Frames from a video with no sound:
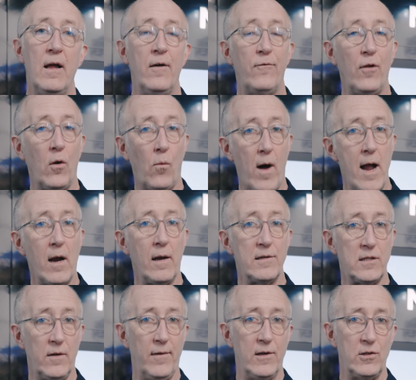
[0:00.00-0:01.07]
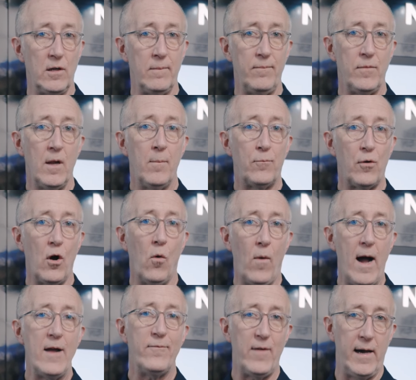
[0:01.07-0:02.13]
For the wireless division, Pro
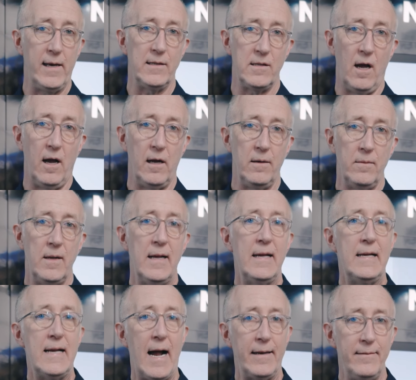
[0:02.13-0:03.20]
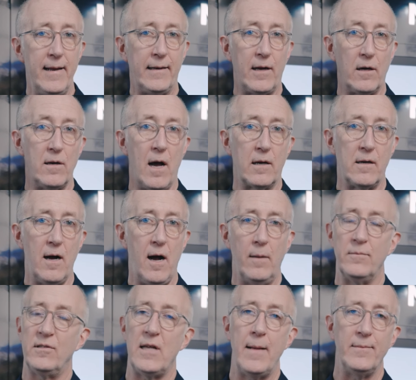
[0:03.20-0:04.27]
Wi-Fi Design at
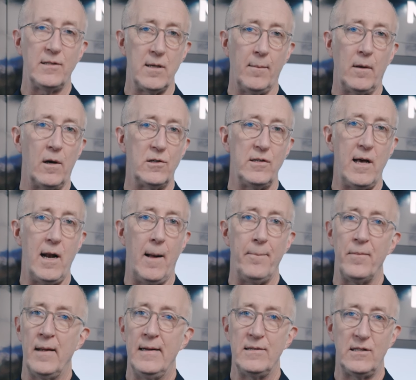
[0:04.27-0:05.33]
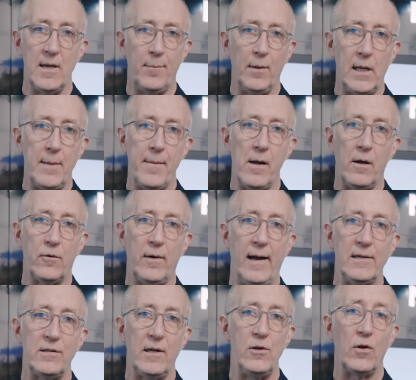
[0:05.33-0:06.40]
netgear.com, same similar setup. Simple email
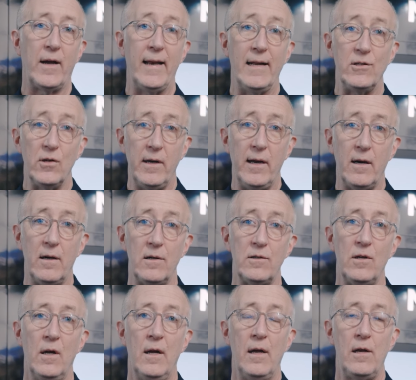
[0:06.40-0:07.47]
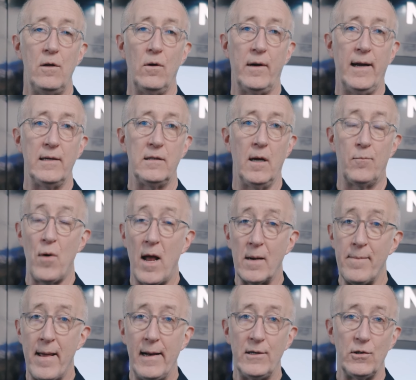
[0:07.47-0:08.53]
address, you'll get engineers, you'll get
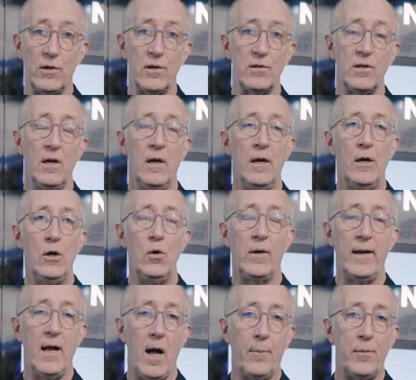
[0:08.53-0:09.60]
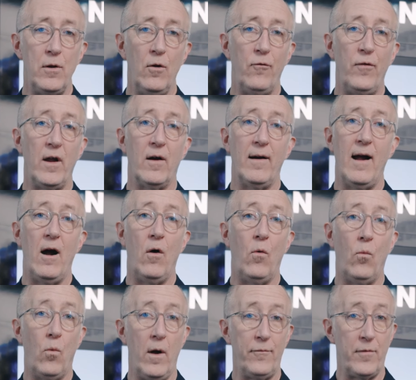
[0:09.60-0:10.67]
product managers who can help you figure out
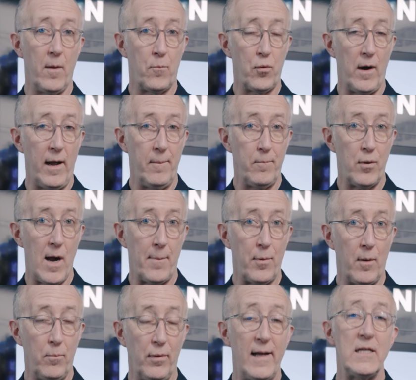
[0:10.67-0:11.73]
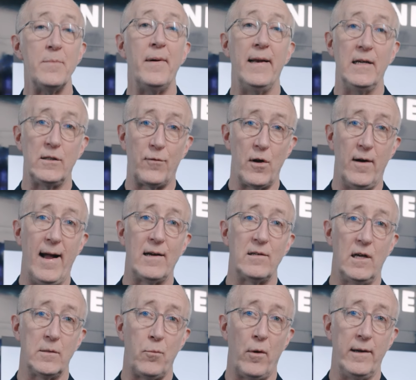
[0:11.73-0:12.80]
what the proper placement is for your
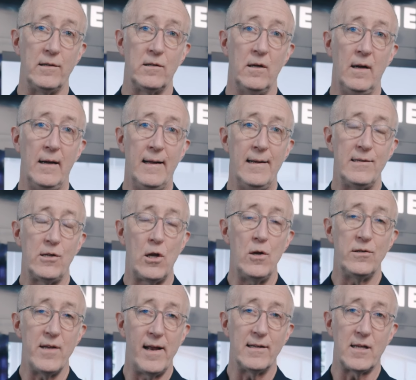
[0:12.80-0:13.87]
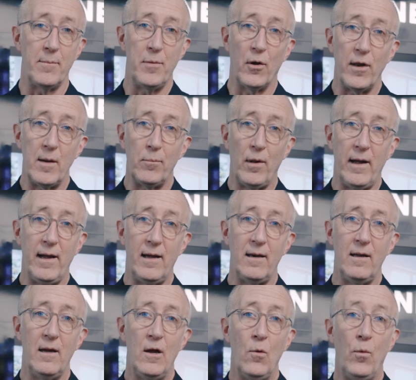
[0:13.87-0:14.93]
access points. So you send us a building
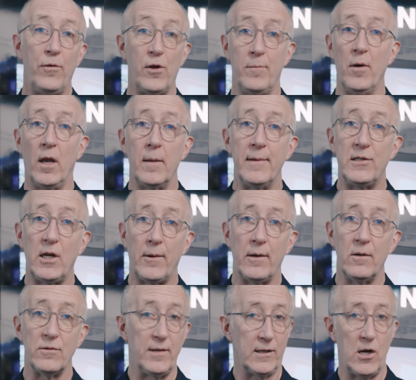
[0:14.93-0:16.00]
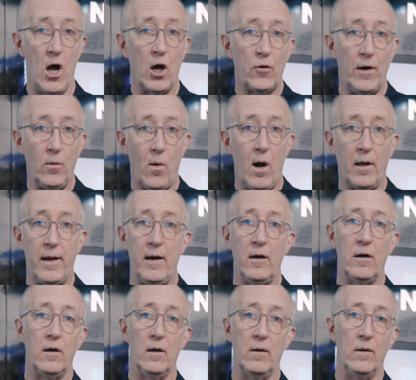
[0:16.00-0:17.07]
plan with your building materials, a concrete wall
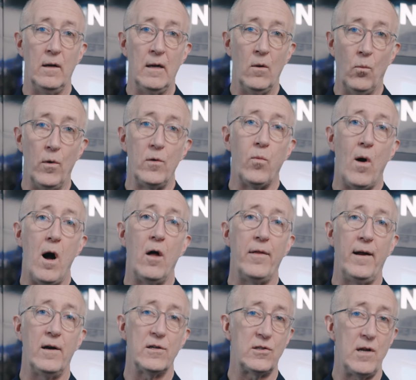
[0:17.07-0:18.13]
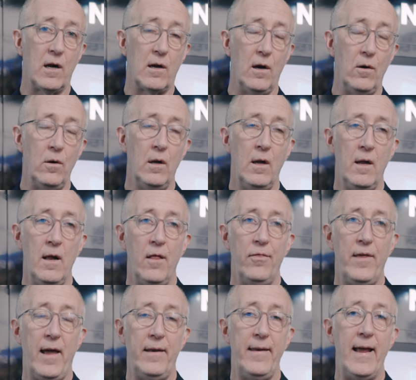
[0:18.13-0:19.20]
here, or a wood wall there, stucco,
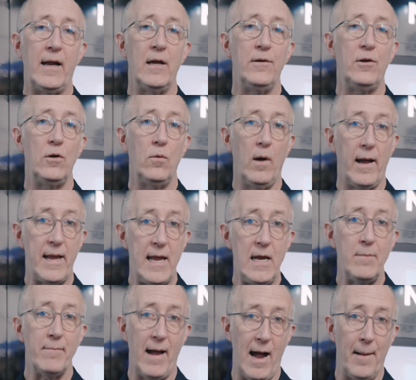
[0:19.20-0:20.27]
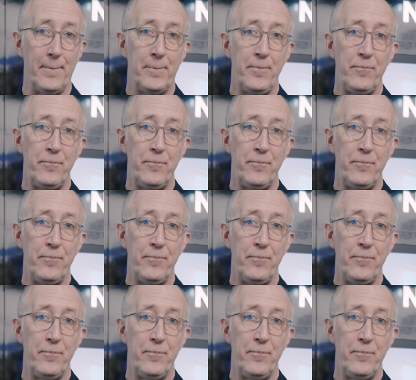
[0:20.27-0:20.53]
then they can do a heat map